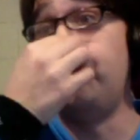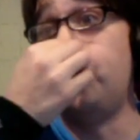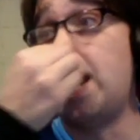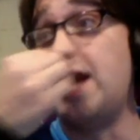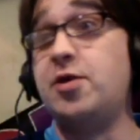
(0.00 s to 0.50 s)

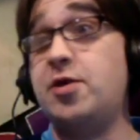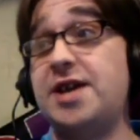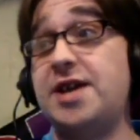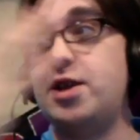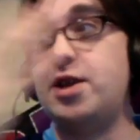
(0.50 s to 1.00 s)
and
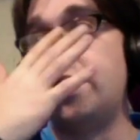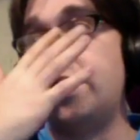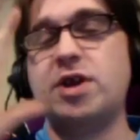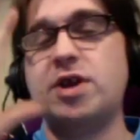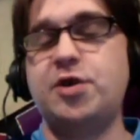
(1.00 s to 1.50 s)

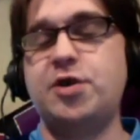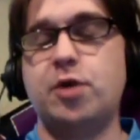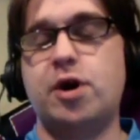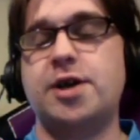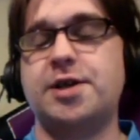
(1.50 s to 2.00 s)
someone gives you an
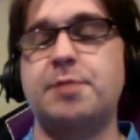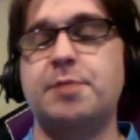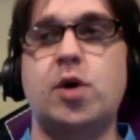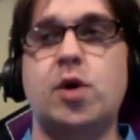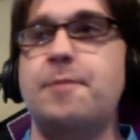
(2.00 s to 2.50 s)
awesome
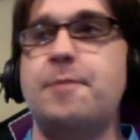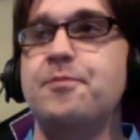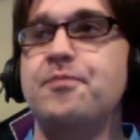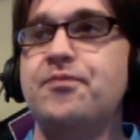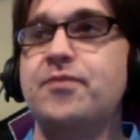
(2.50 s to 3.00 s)
toy,
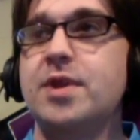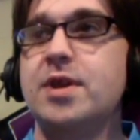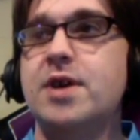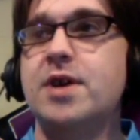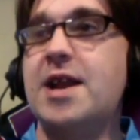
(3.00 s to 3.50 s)

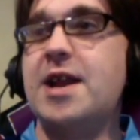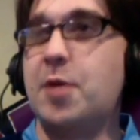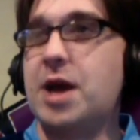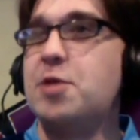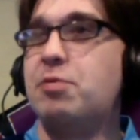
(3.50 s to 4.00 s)
and they
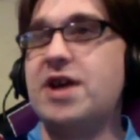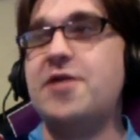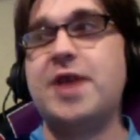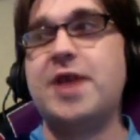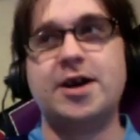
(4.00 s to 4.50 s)
let you play with
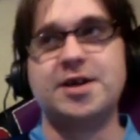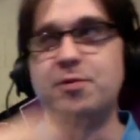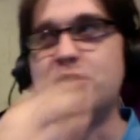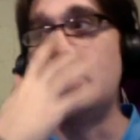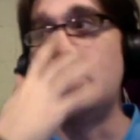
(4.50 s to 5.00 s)
that awesome
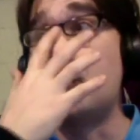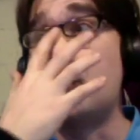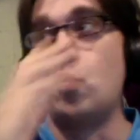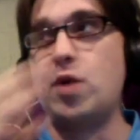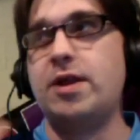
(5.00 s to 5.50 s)
toy for a
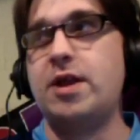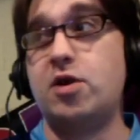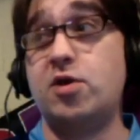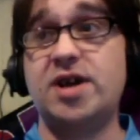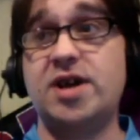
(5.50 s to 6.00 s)
really
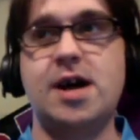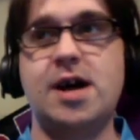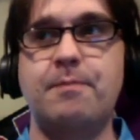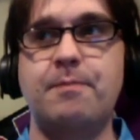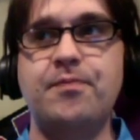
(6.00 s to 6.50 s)
long
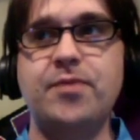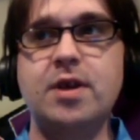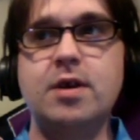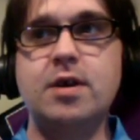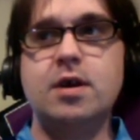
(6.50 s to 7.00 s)
time,
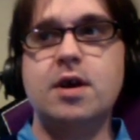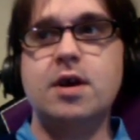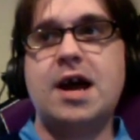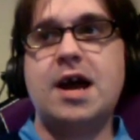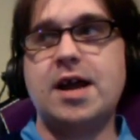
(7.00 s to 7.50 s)

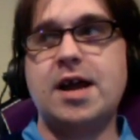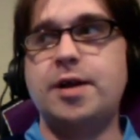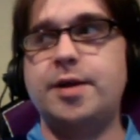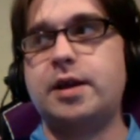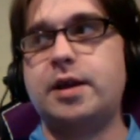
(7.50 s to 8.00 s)

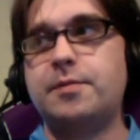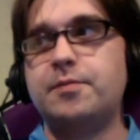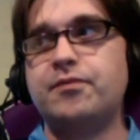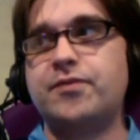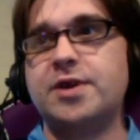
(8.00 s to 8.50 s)
and
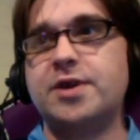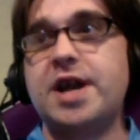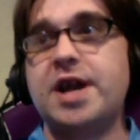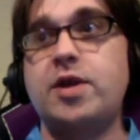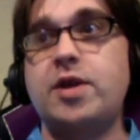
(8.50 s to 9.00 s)

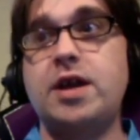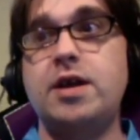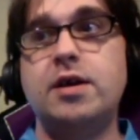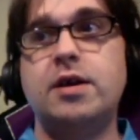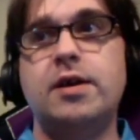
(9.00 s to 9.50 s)
suddenly
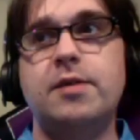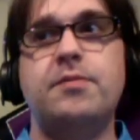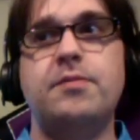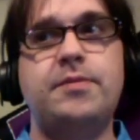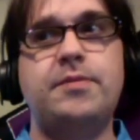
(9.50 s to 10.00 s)

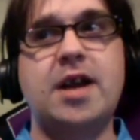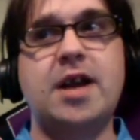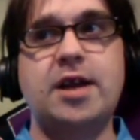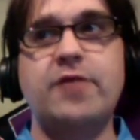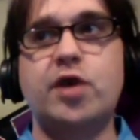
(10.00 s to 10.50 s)
that
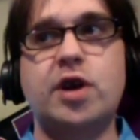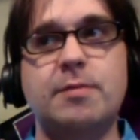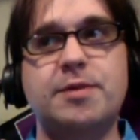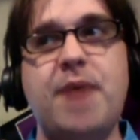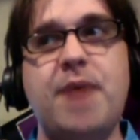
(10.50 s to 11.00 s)
giver
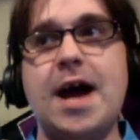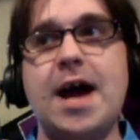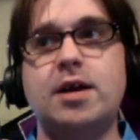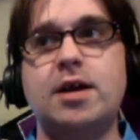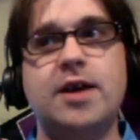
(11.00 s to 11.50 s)
comes
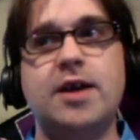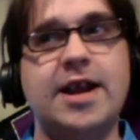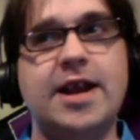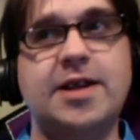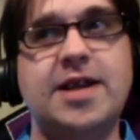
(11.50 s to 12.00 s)
back and
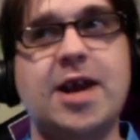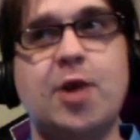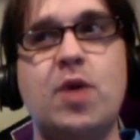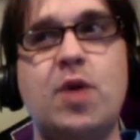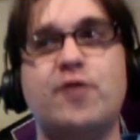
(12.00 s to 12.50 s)
they take it
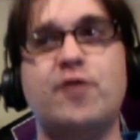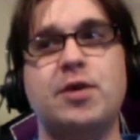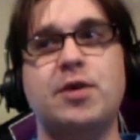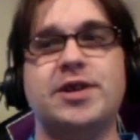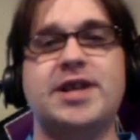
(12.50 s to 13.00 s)
away from
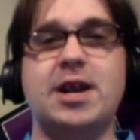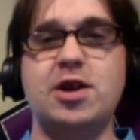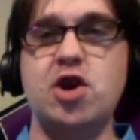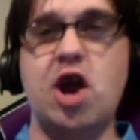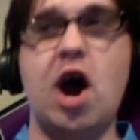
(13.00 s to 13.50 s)
you and say,
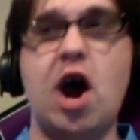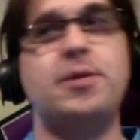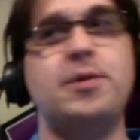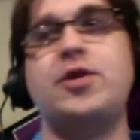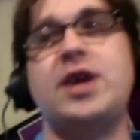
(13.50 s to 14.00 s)
"No,
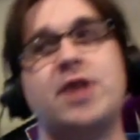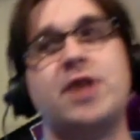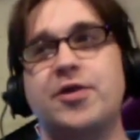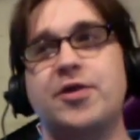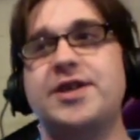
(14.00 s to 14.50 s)
you can't play
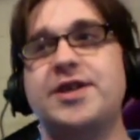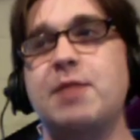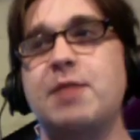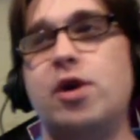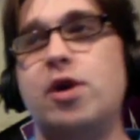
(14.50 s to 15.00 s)
with this
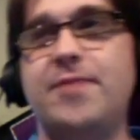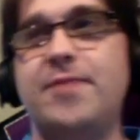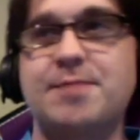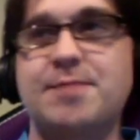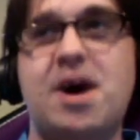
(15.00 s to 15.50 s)
anymore.
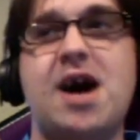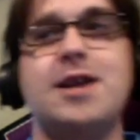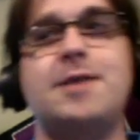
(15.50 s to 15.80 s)
That's mine."